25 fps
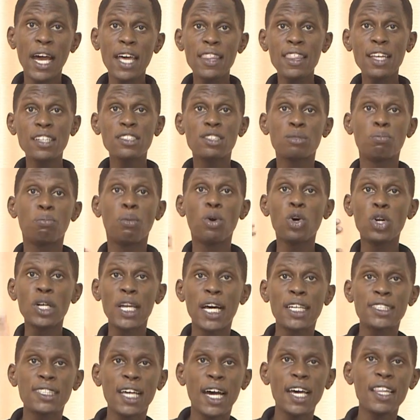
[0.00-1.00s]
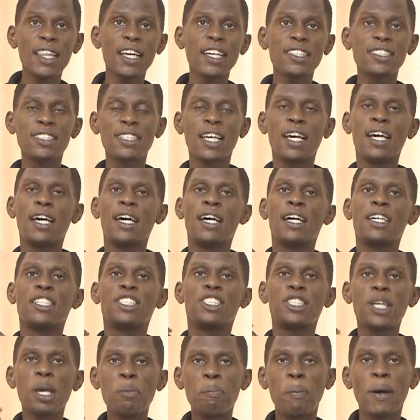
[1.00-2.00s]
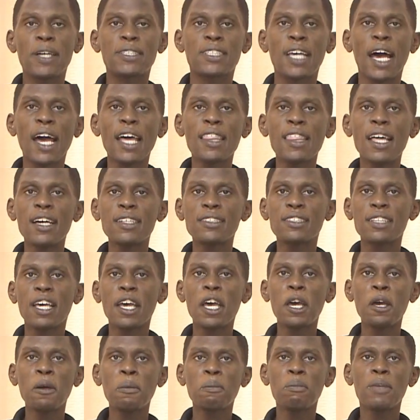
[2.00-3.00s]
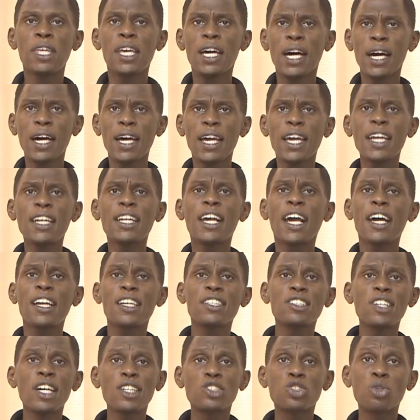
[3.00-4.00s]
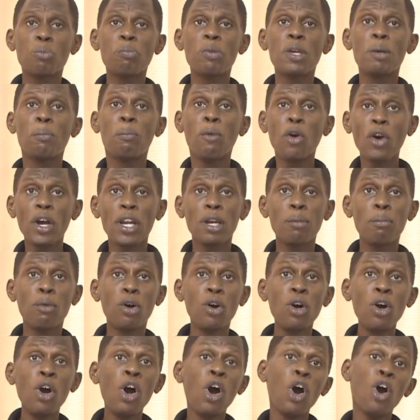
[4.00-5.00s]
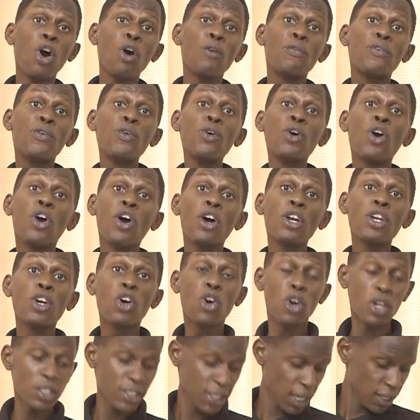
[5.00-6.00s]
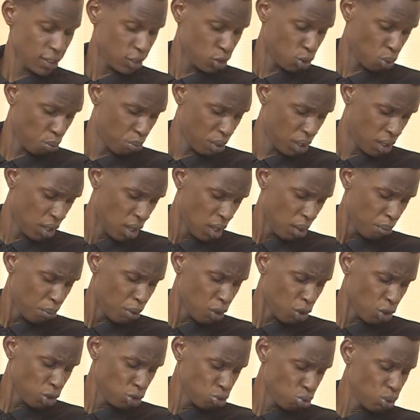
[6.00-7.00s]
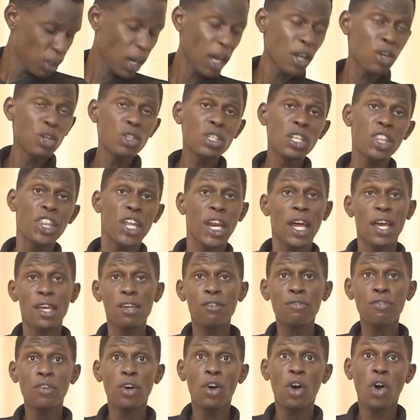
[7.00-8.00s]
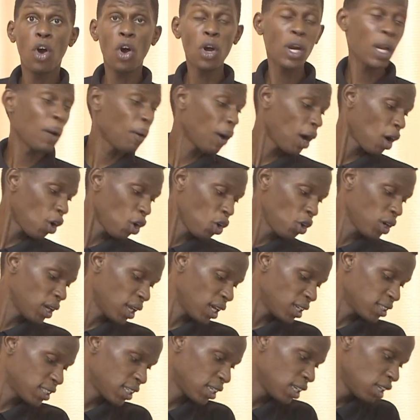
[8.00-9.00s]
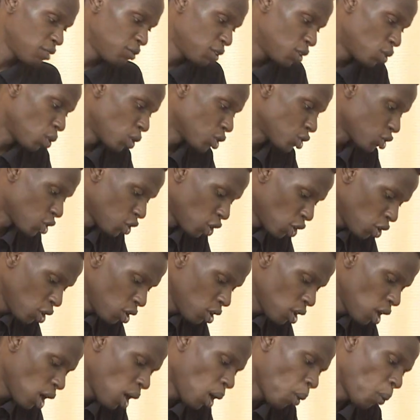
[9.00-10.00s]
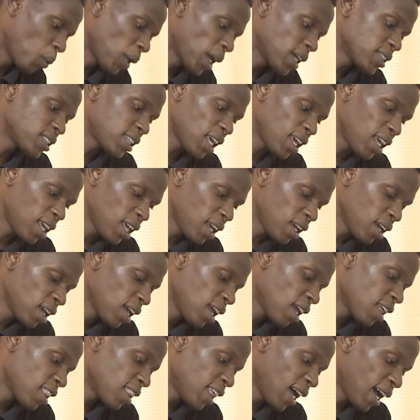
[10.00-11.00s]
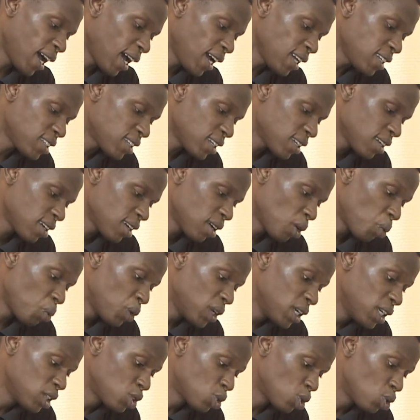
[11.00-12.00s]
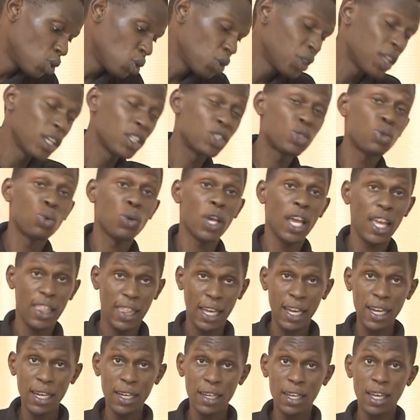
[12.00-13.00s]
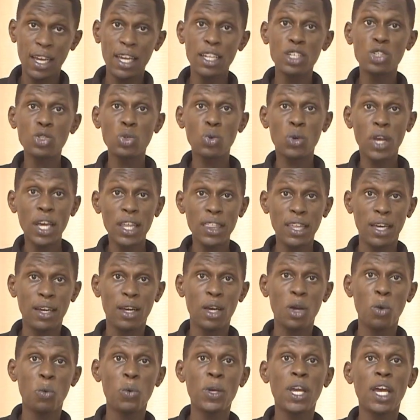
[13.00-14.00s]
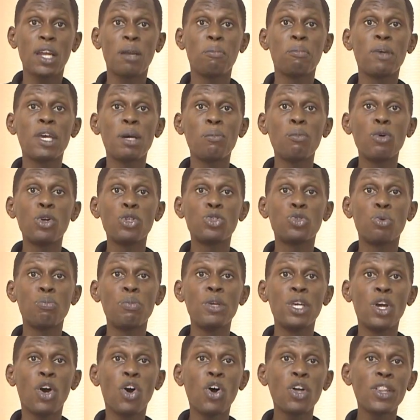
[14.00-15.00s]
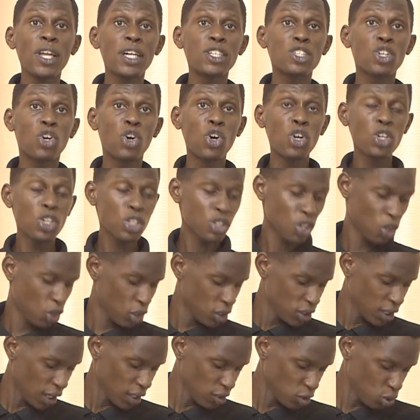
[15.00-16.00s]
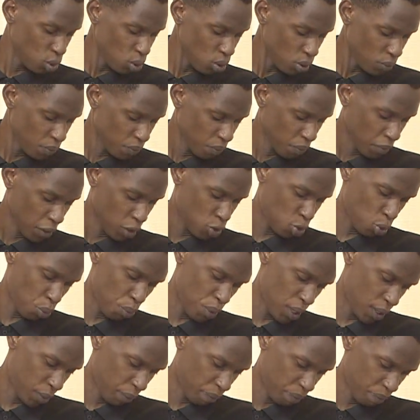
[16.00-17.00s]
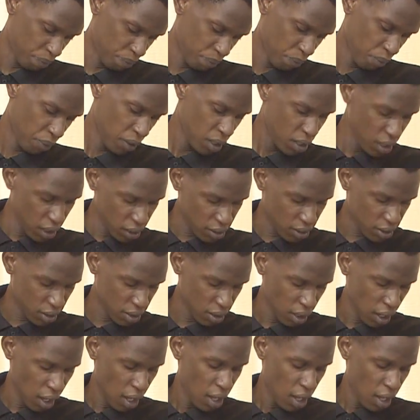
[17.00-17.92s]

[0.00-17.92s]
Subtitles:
Others mold us. Others shape us. Others encourage us to be more and more of who God calls us to be. Because we cannot thrive on our own as individuals. No, we are saying that we need to do this together. And together we can be able to be all that God calls us to be. Yes.